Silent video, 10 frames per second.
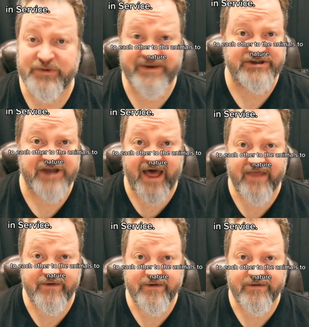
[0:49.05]
to each
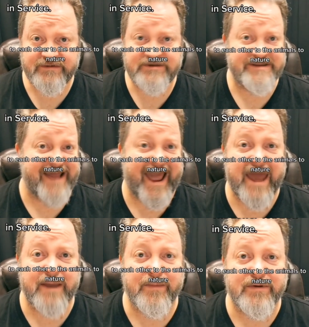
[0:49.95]
other, to the
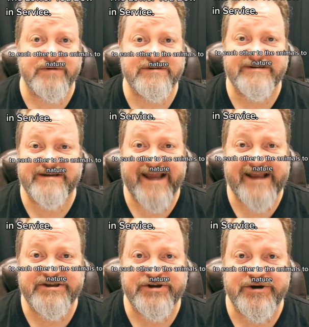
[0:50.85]
animals, to
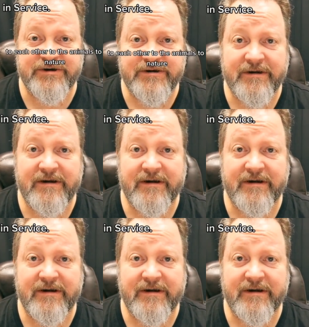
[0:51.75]
nature,